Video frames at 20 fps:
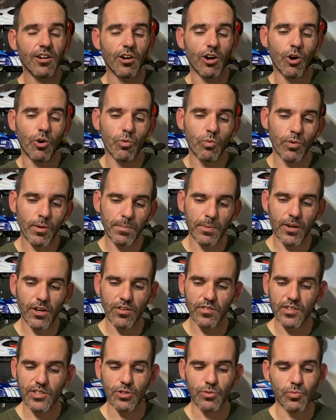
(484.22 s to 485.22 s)
I'll whip
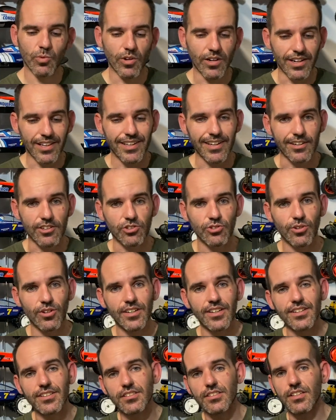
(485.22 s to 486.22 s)
over to what
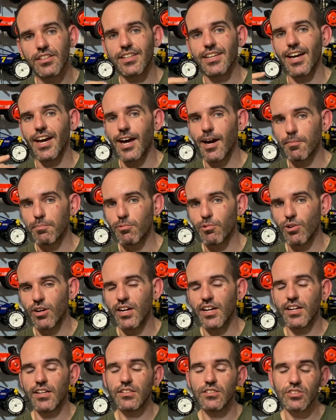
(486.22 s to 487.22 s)
electronics and the
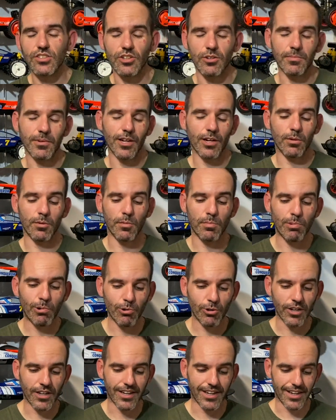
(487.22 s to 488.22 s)
upgrades that I'm going to be
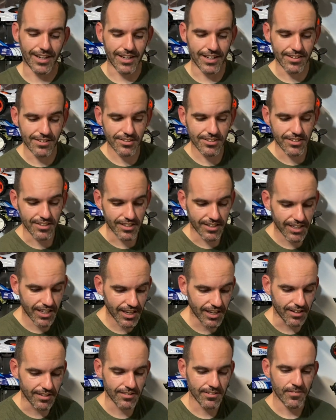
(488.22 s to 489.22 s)
putting into the
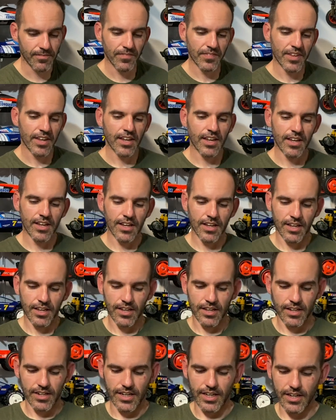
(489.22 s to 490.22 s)
kit.
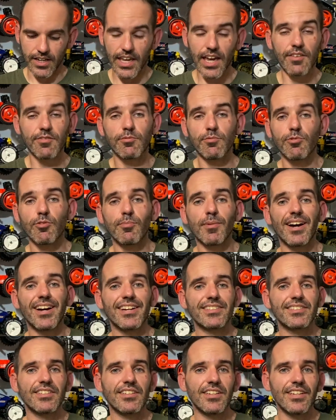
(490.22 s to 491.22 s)
Now, Gavin from
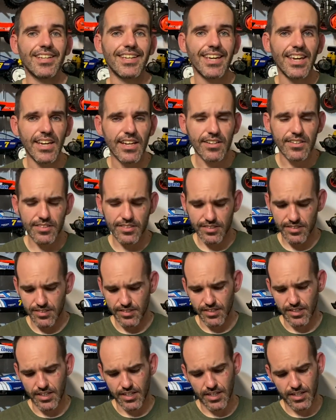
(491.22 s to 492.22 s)
RC
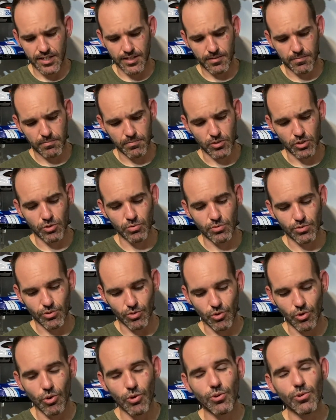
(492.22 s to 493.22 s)
Kicks, you would
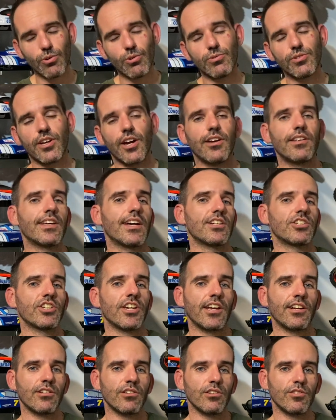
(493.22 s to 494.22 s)
all know that
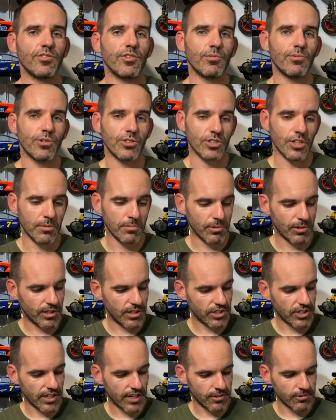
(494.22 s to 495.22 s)
channel if you're watching my
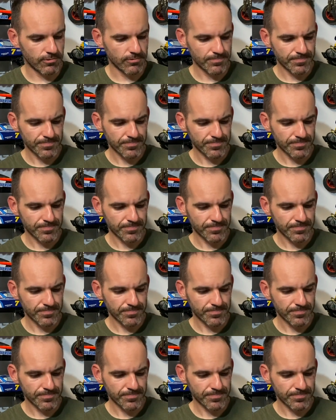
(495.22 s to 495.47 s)
channel.